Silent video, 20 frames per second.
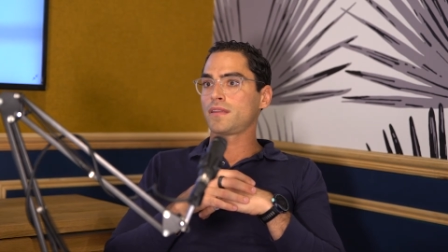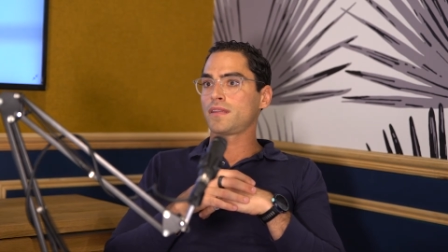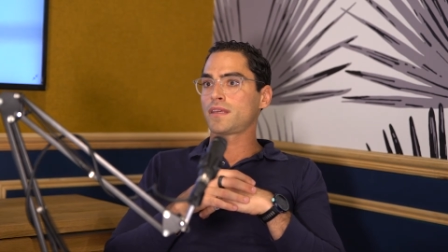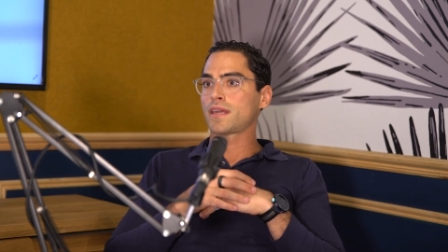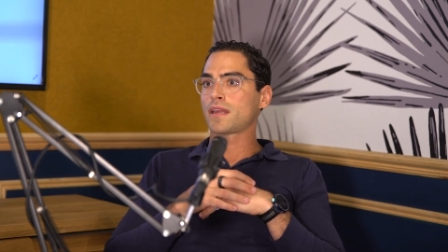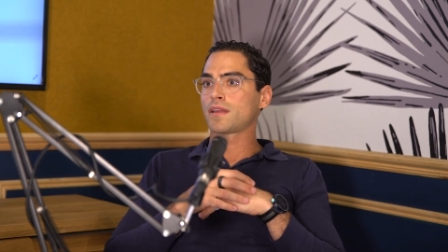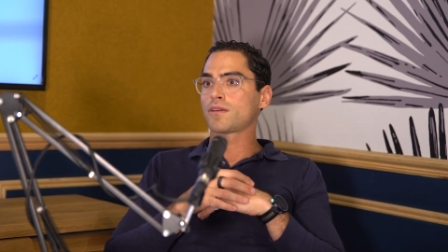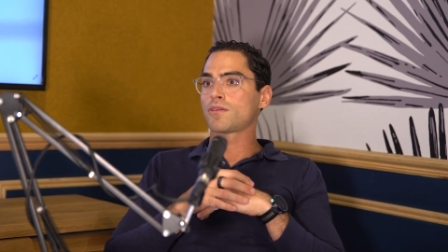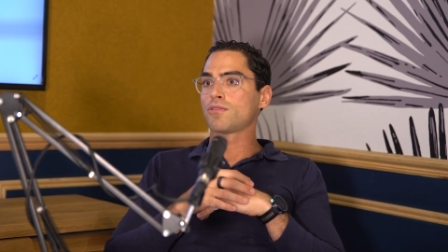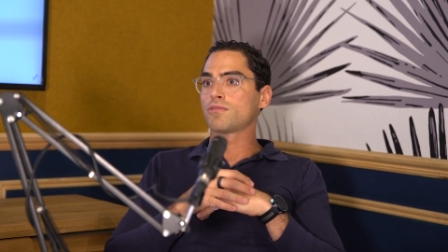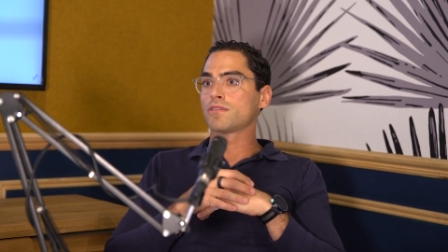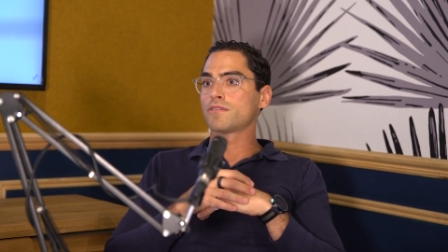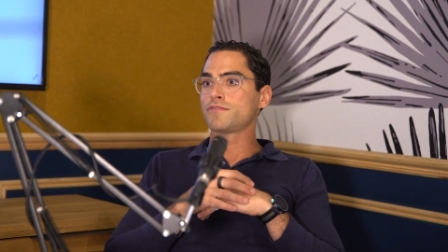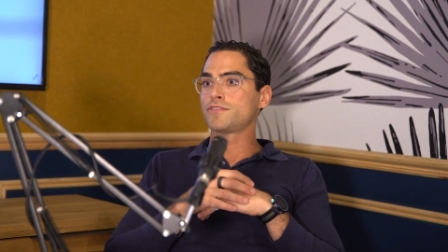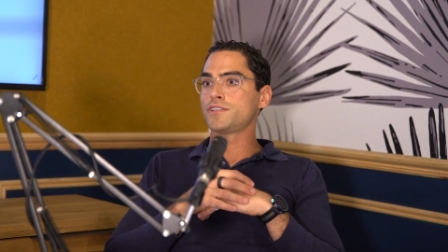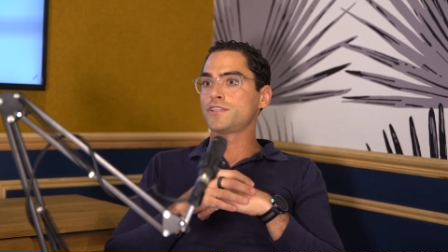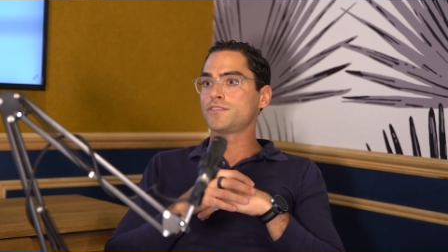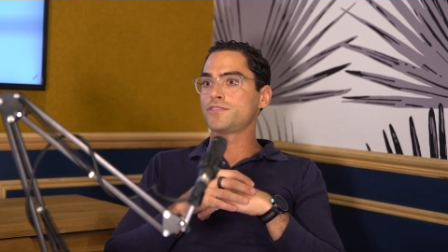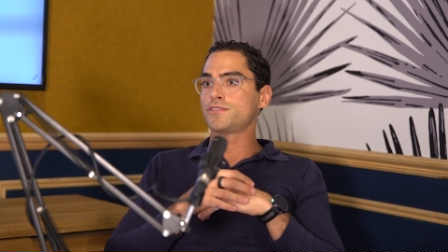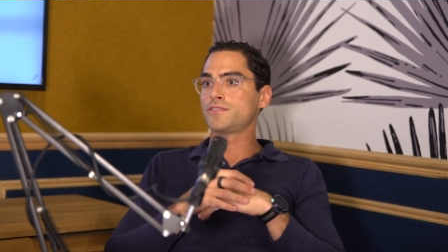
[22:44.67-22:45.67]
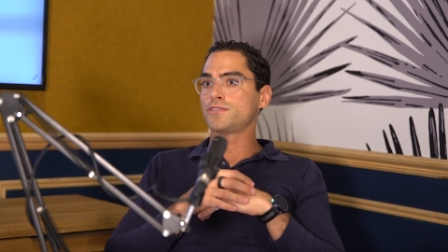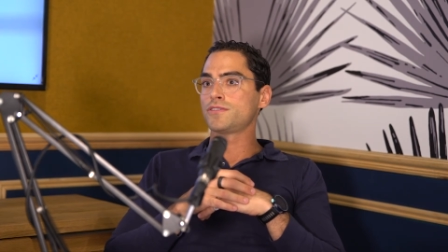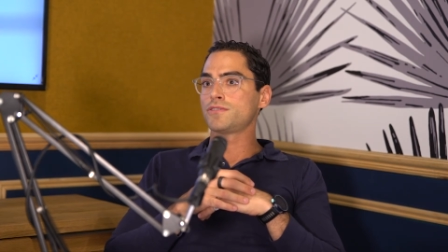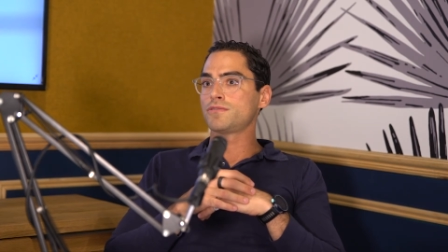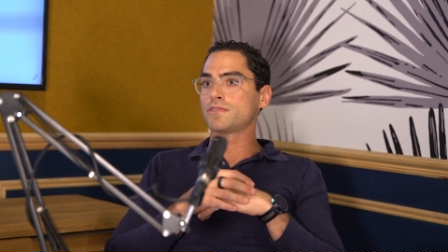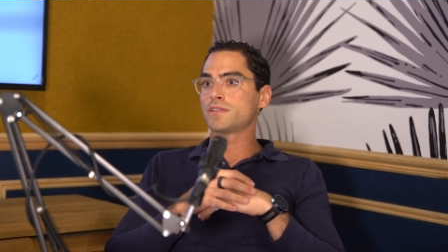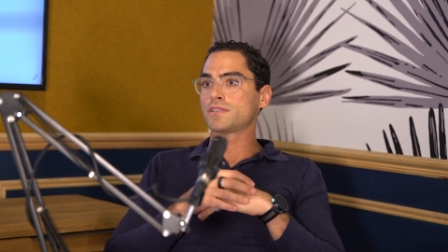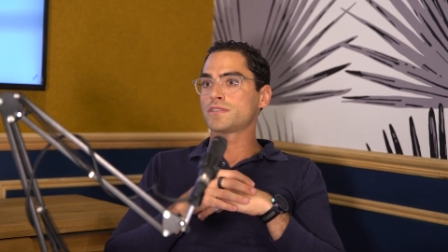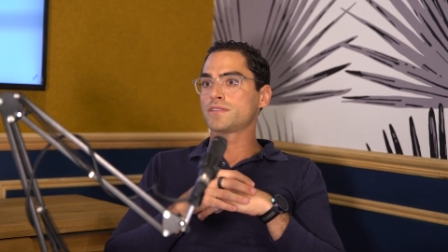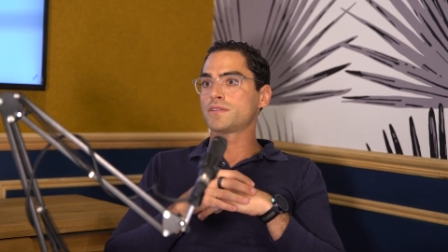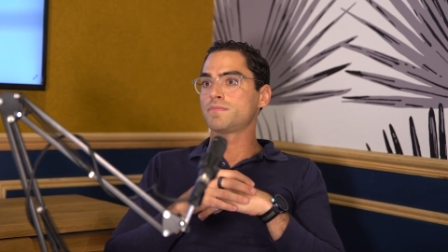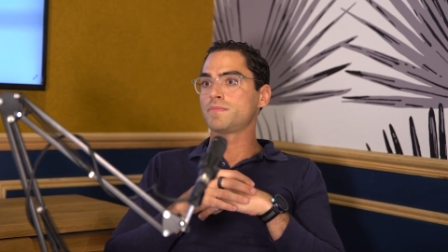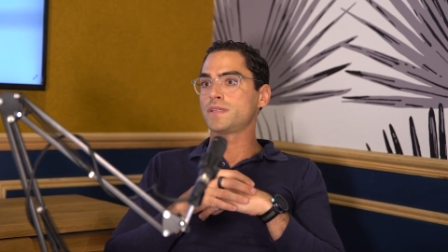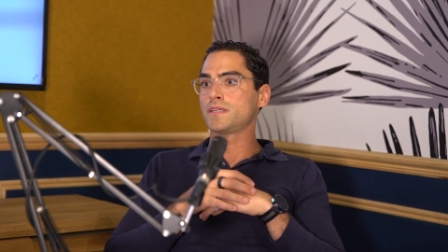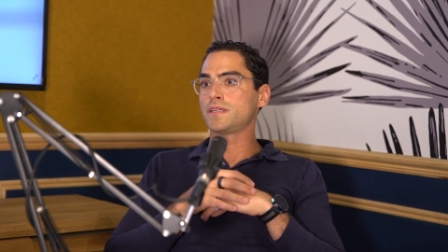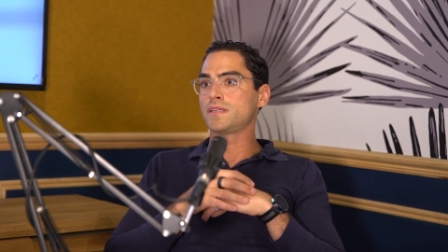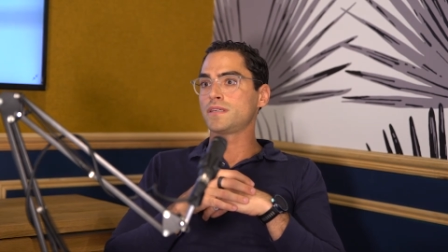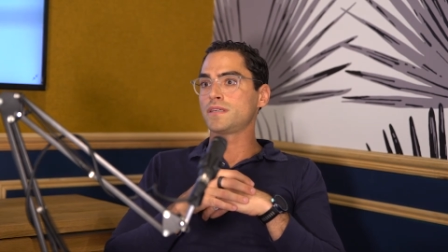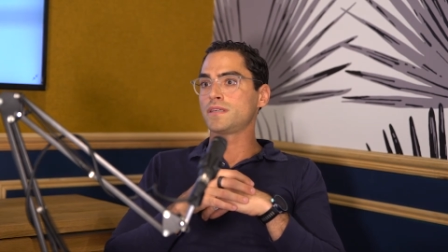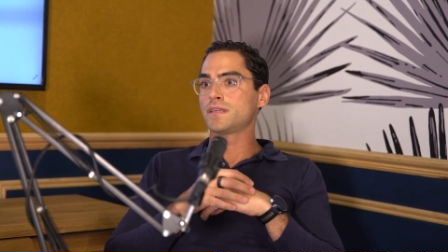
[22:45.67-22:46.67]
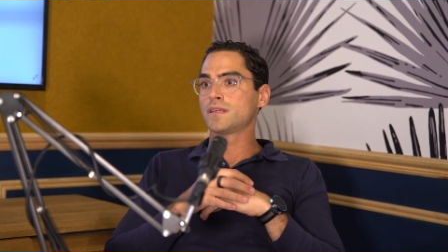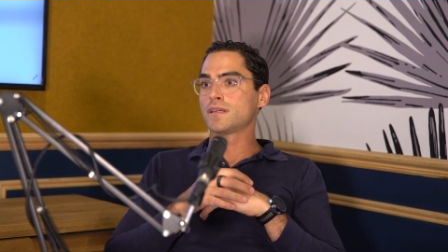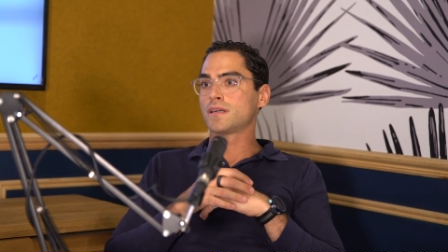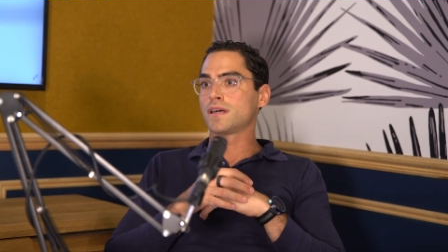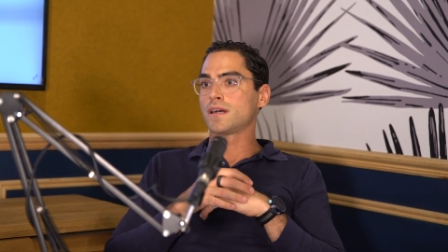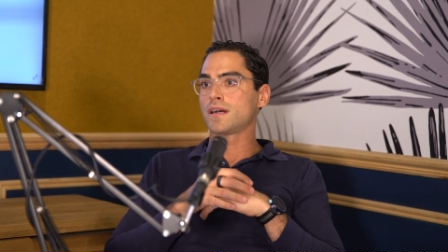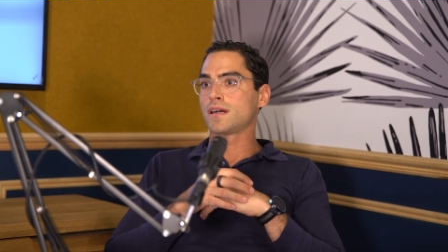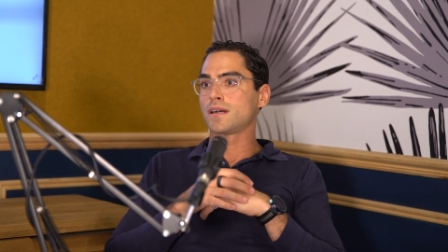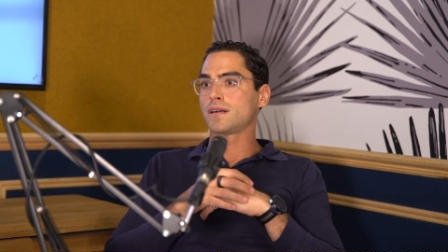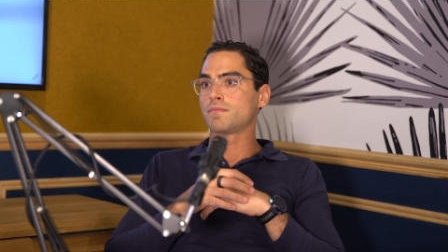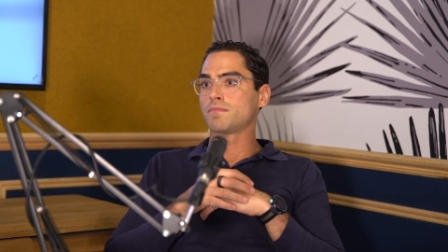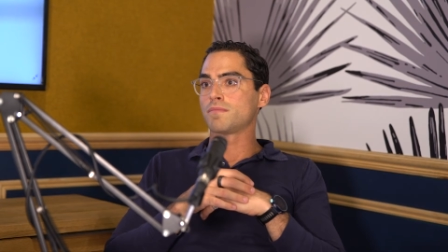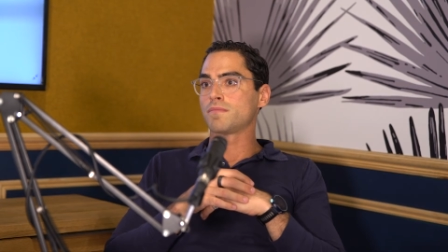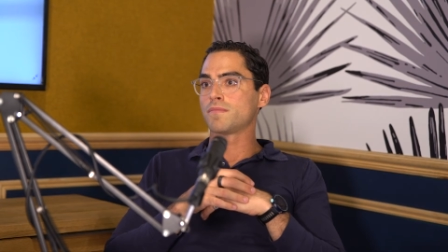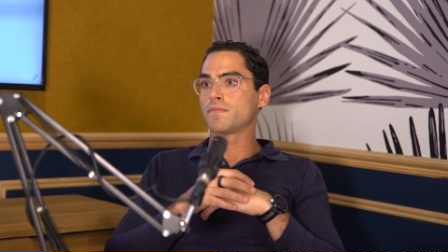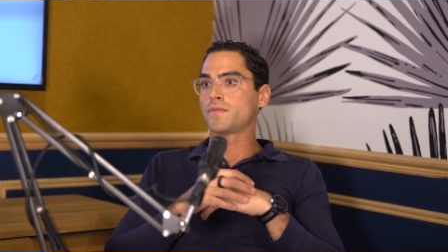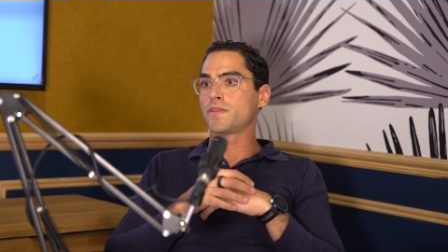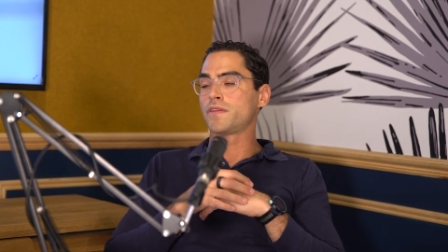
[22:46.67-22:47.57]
the end goal of G two is to be um,